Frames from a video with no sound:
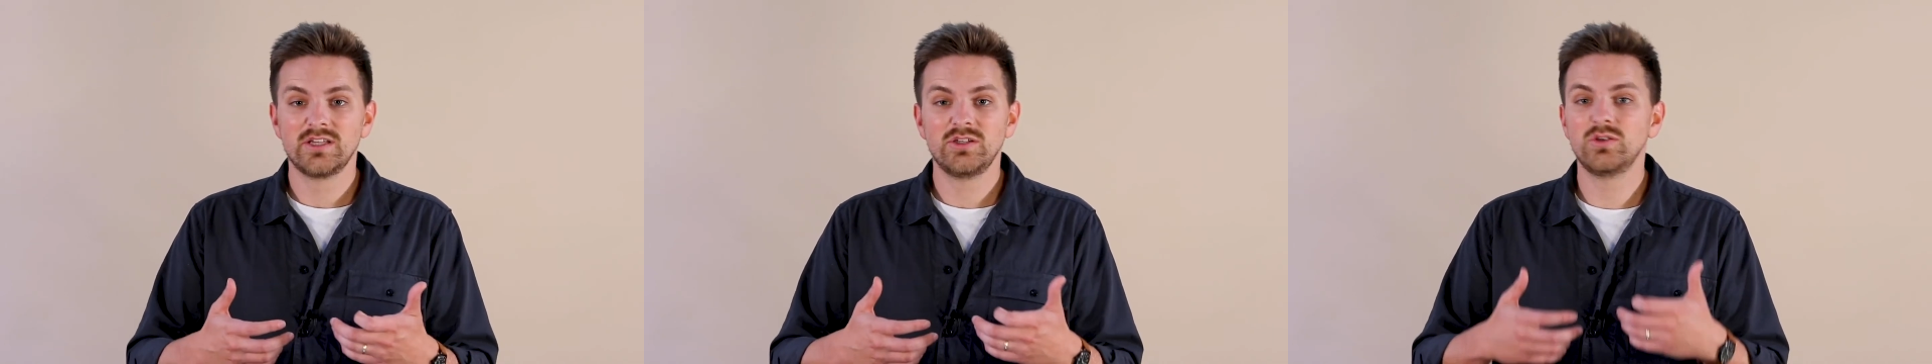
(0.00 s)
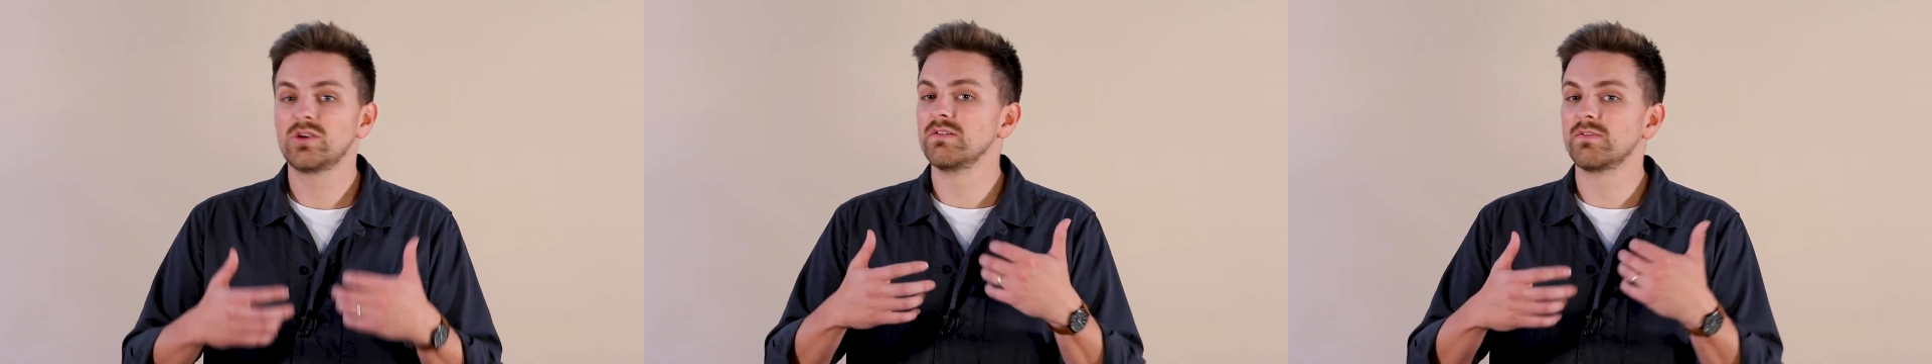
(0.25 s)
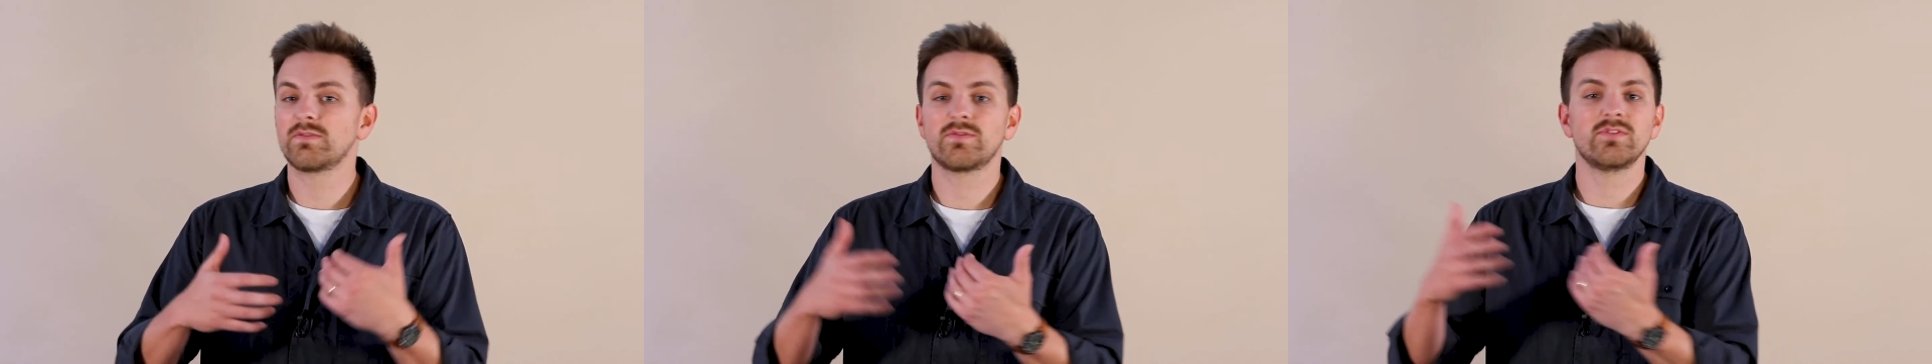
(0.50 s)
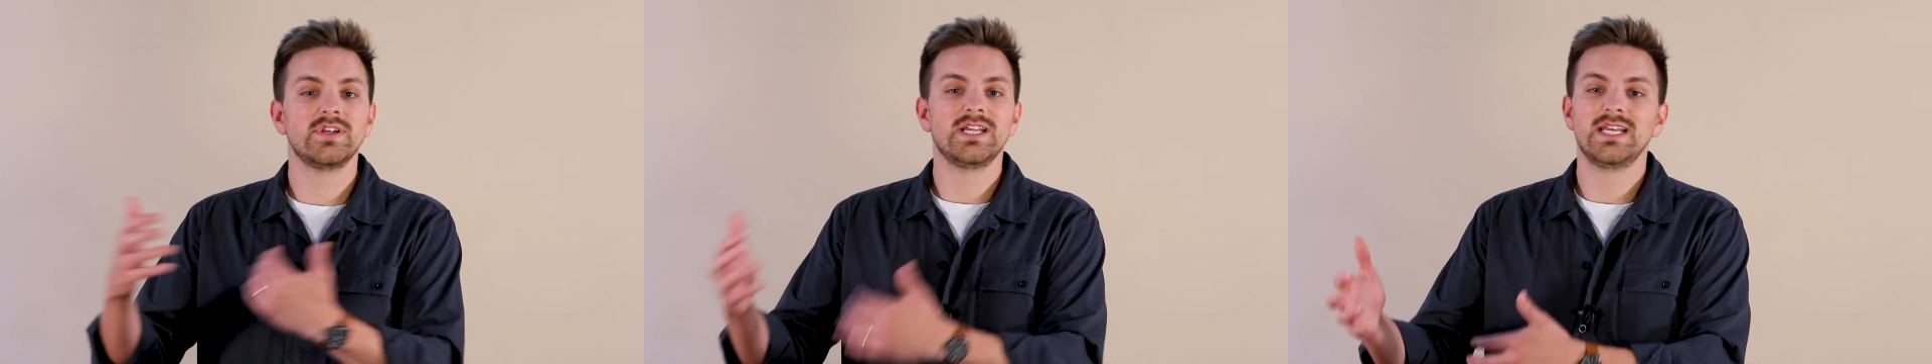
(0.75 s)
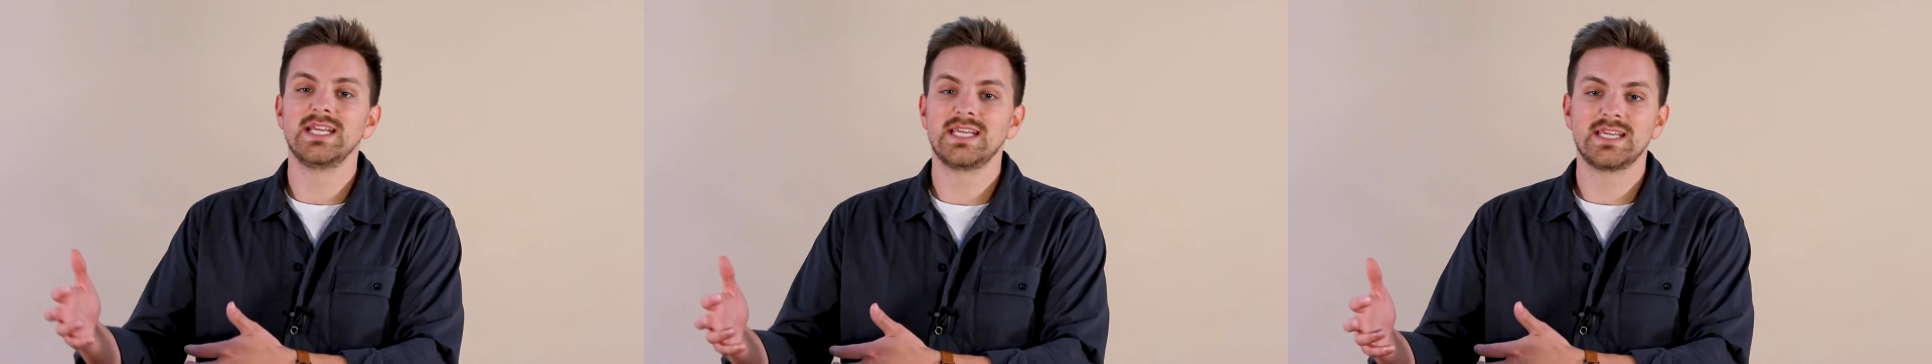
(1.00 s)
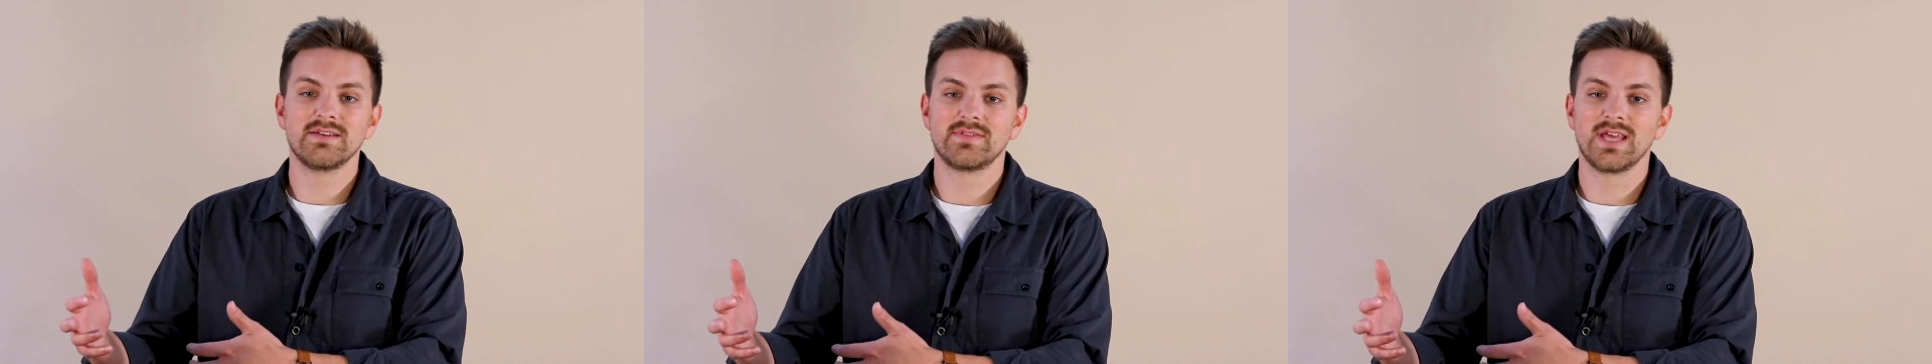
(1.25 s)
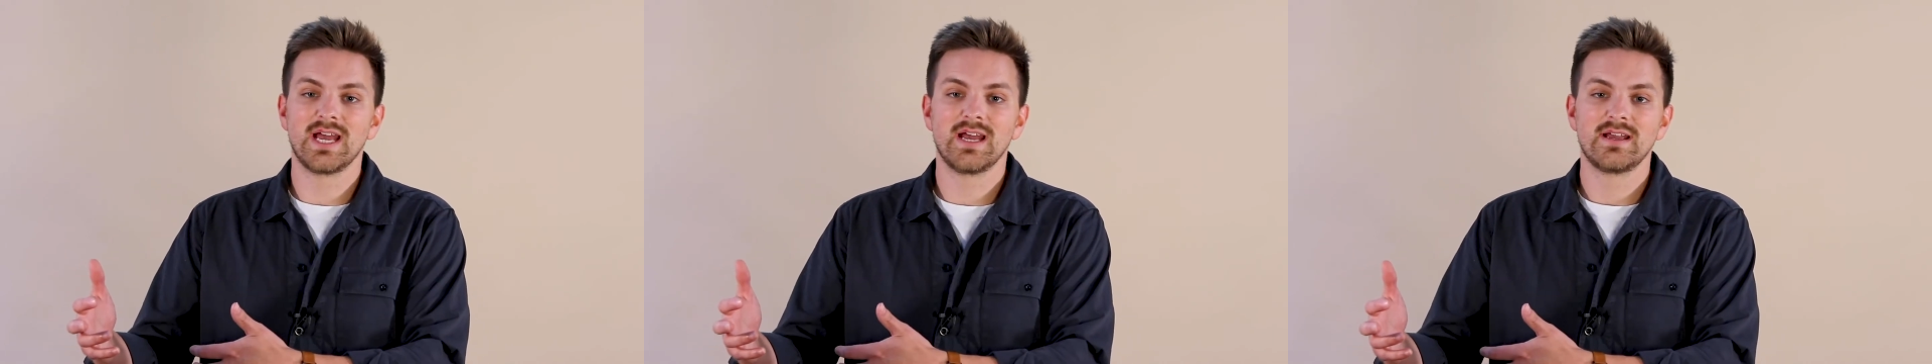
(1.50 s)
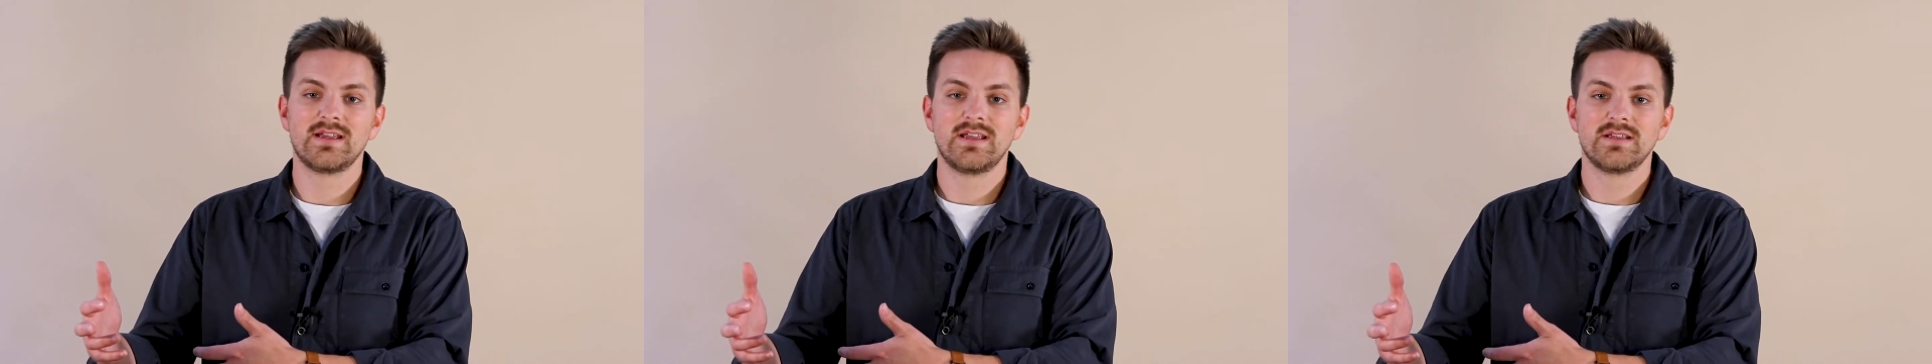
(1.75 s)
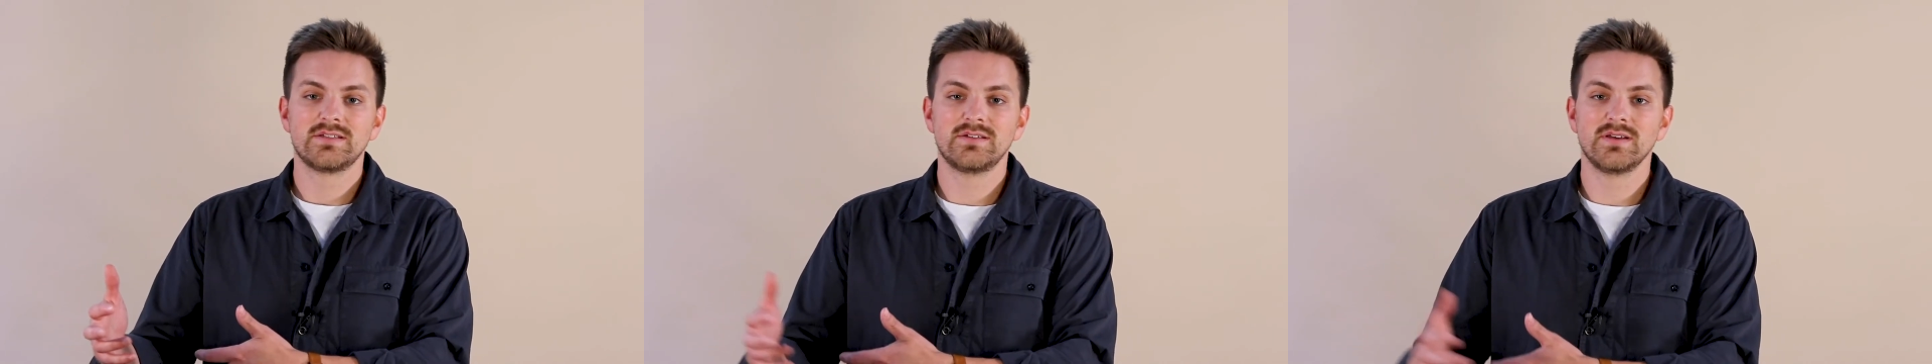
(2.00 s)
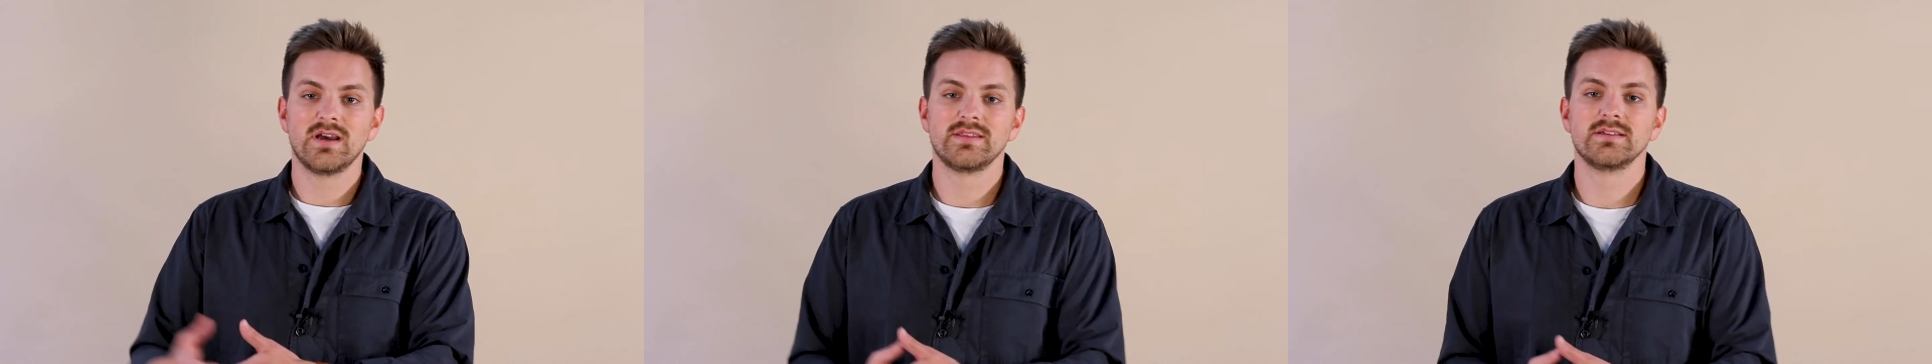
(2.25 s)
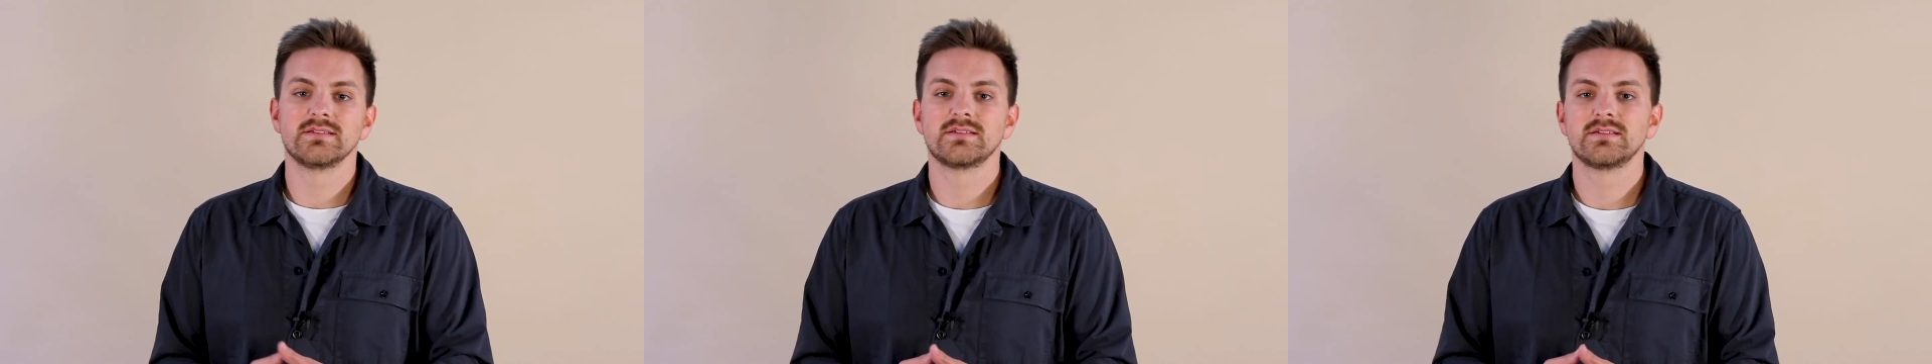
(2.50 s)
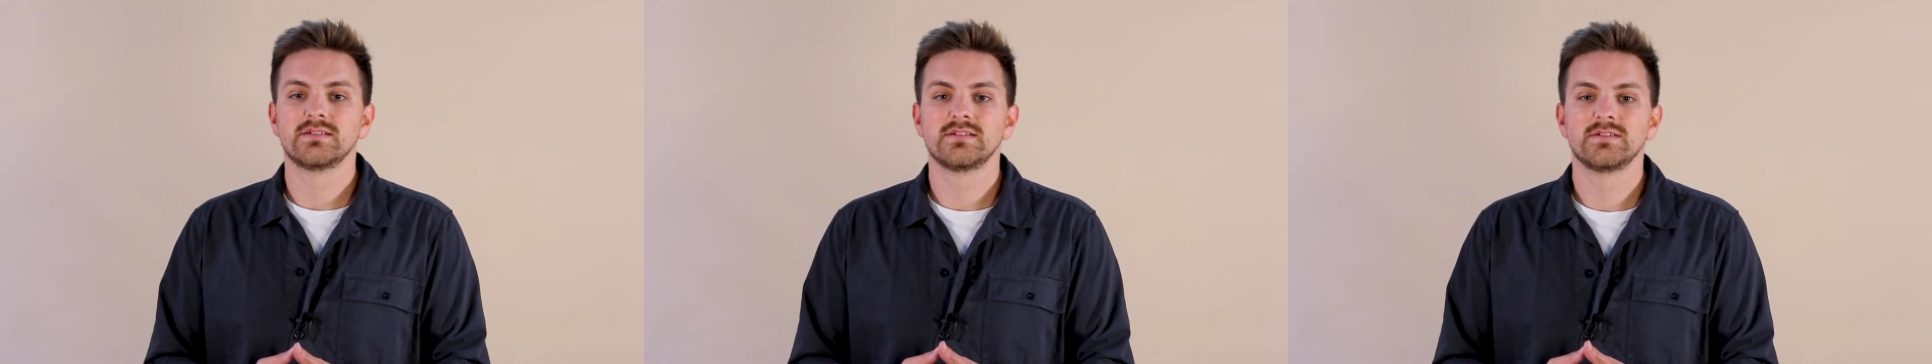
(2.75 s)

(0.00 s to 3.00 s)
you can freely give that to others,